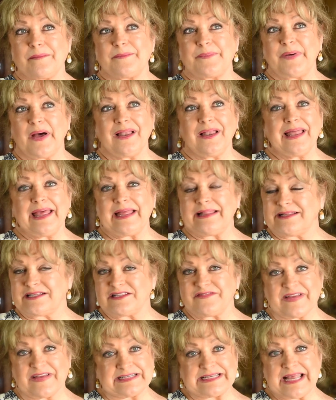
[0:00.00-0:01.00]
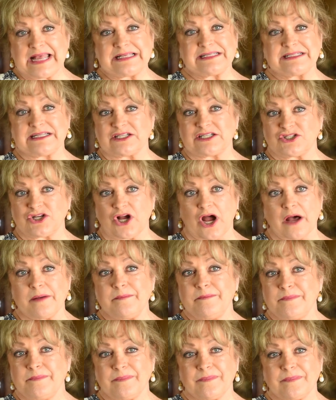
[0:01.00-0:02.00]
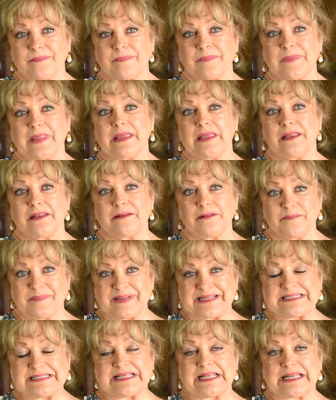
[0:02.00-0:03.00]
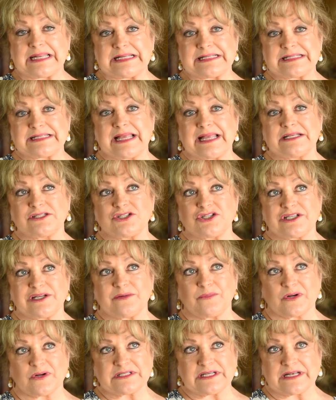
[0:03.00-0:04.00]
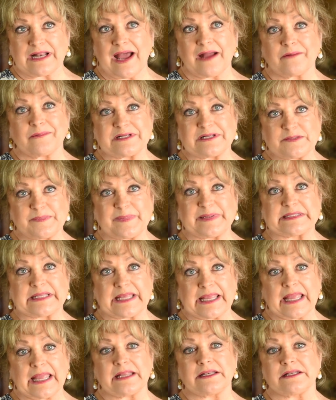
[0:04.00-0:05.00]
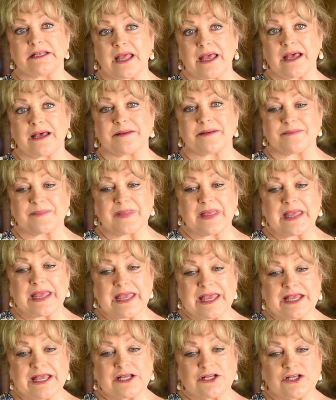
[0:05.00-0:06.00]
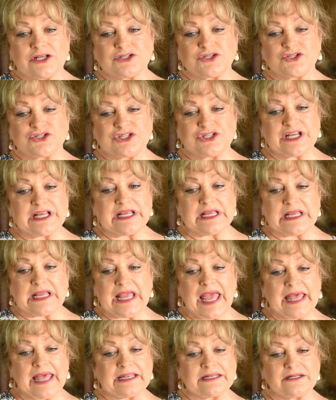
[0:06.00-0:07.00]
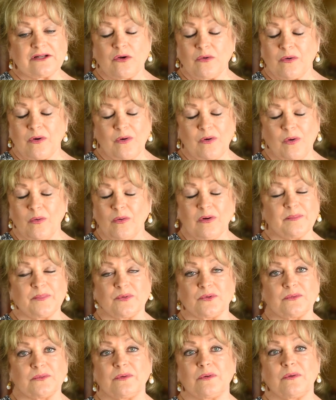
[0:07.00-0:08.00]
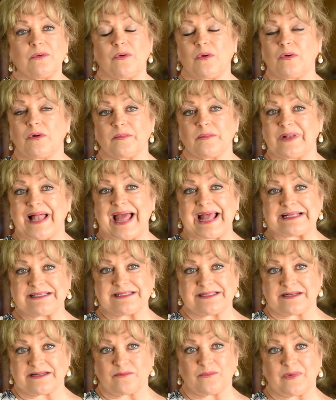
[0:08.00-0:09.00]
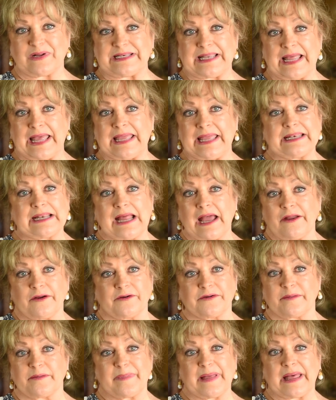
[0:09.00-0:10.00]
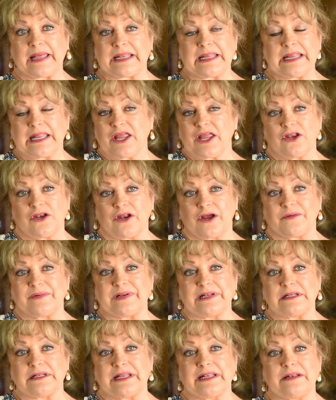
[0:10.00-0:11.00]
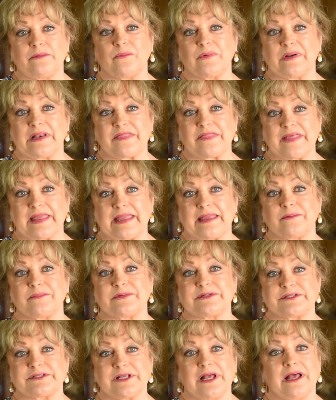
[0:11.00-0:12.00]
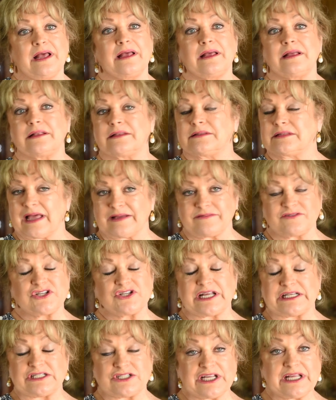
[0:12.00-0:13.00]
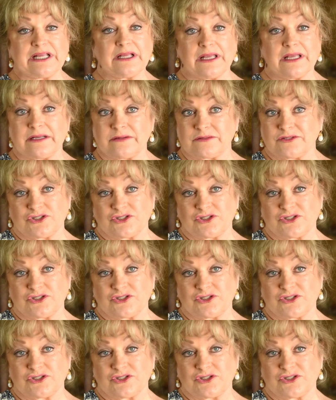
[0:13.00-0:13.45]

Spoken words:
Paula had this fantastic job in the mid-cities, and she worked in a high-rise building, and she had a horrible accident one day, and I heard about it, and didn't really think it was life-changing.